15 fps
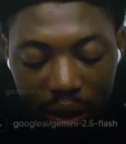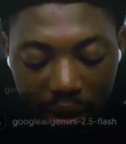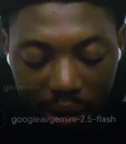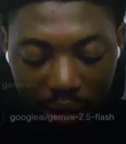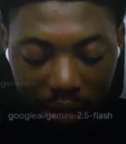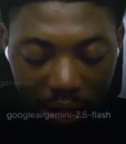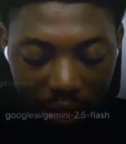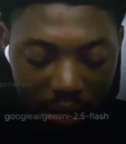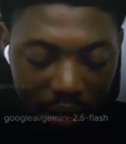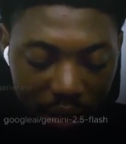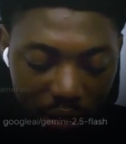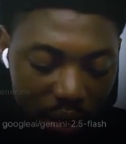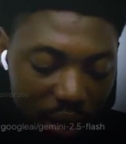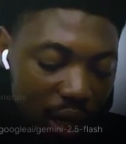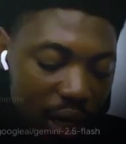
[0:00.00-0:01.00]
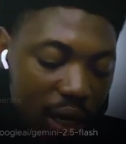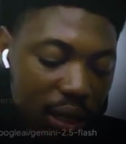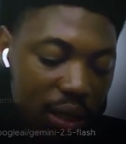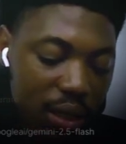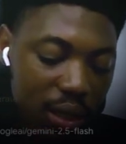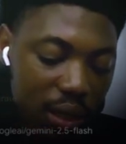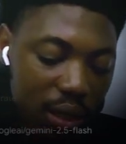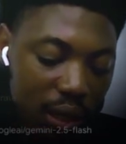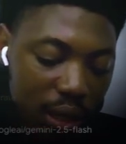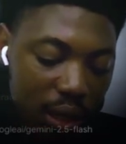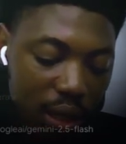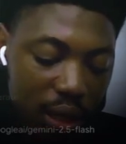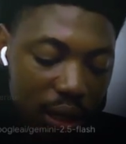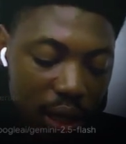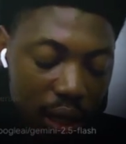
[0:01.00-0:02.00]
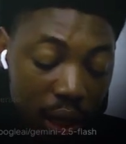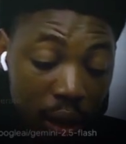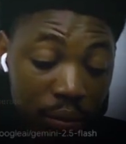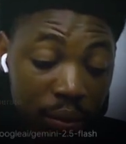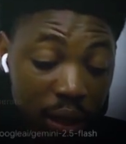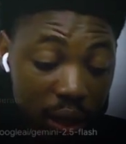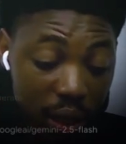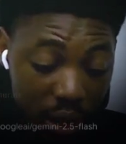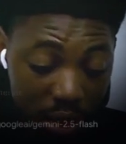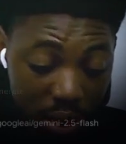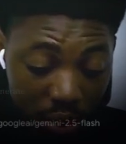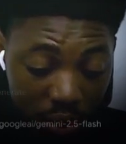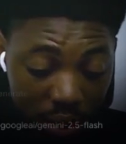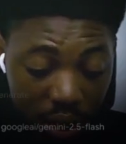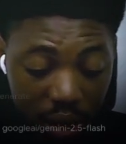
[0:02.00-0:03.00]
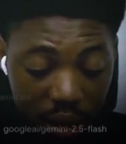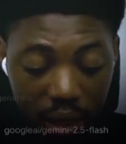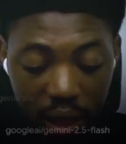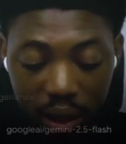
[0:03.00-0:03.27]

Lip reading: the SEO tags, the SEO text,